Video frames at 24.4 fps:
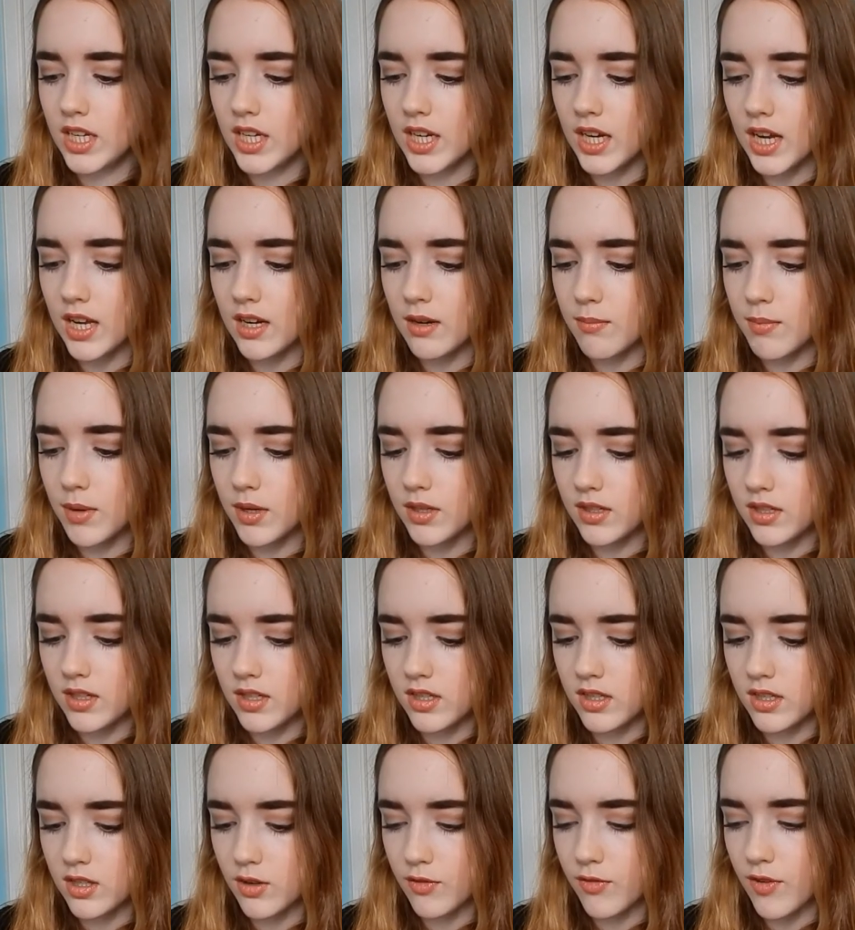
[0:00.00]
I'm reading
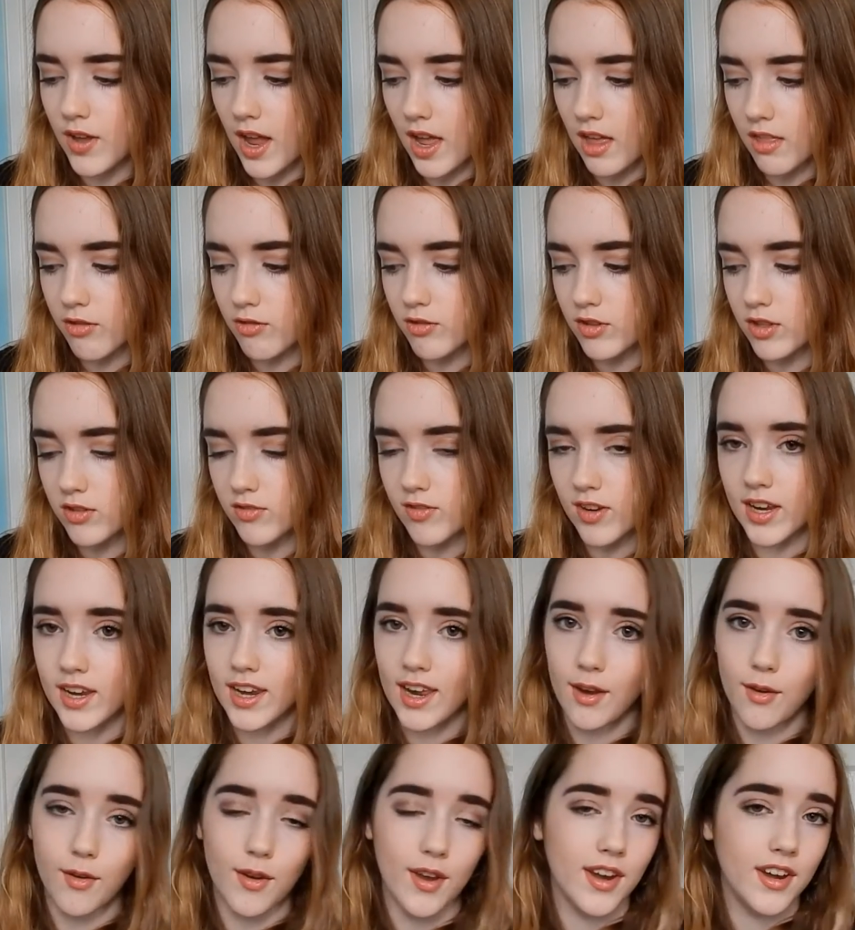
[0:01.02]
An Abundance of
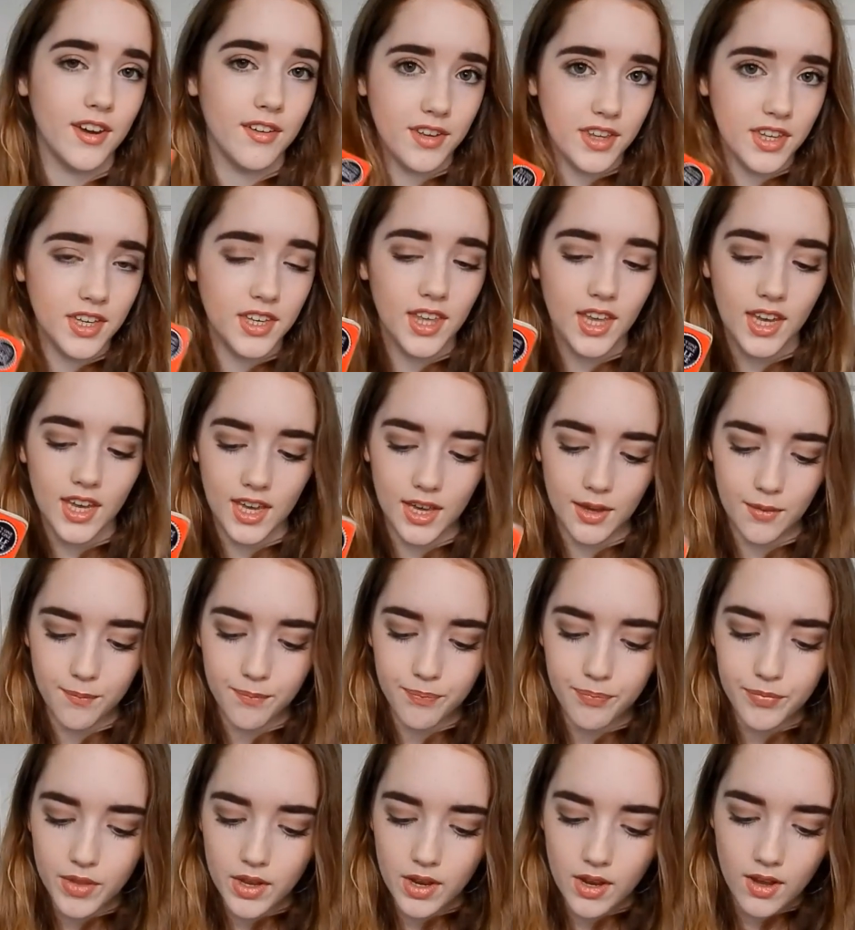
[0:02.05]
Catherines right now and I
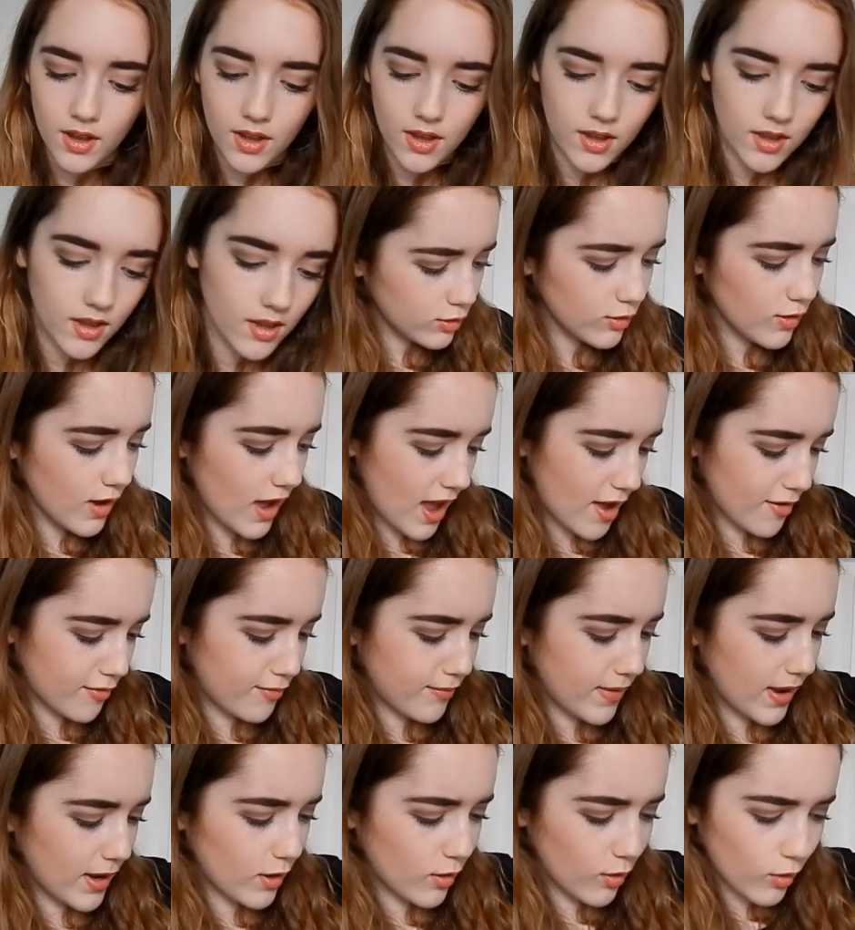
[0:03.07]
really like it. I
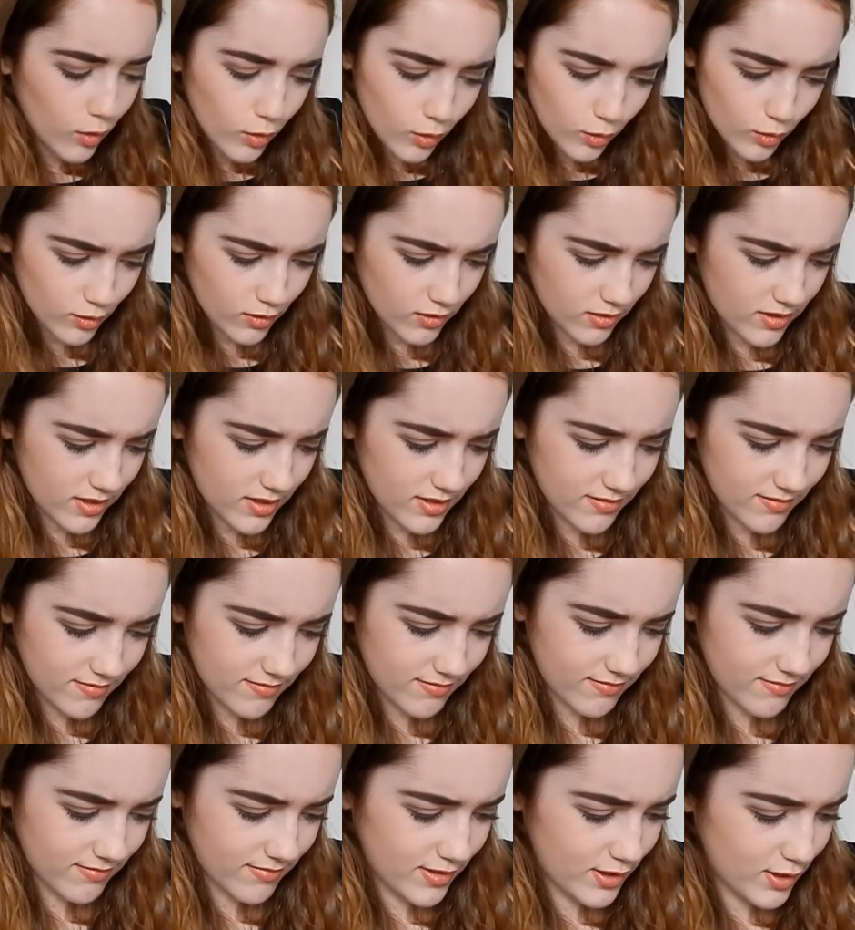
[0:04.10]
also have my
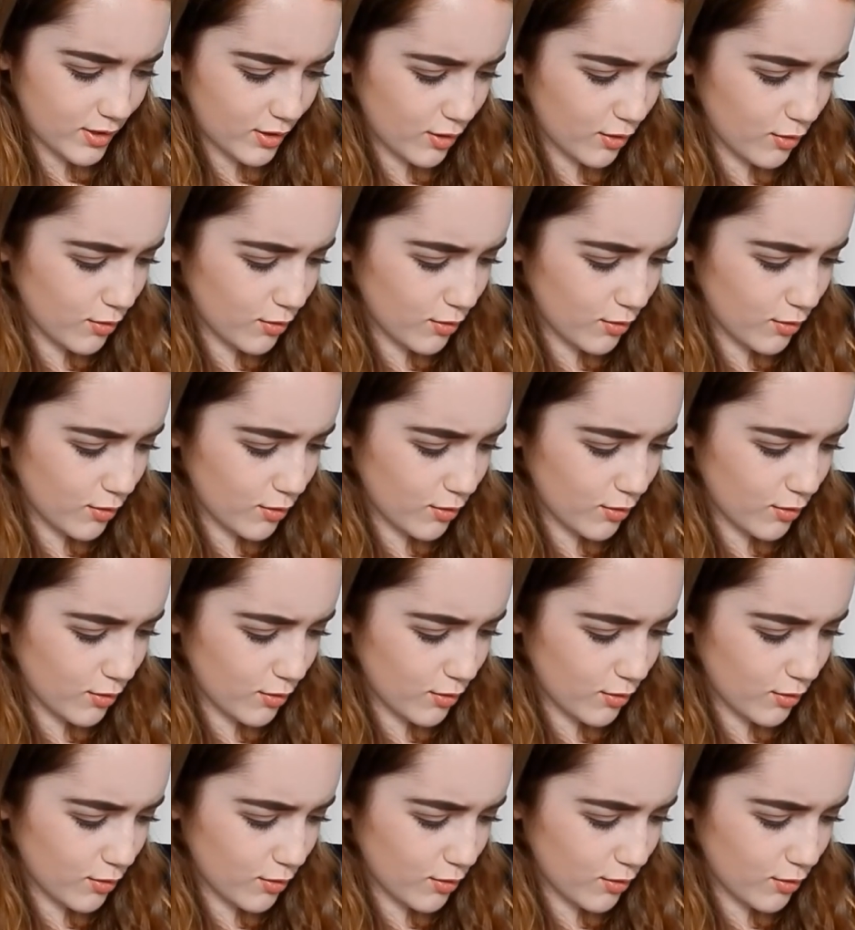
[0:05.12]
old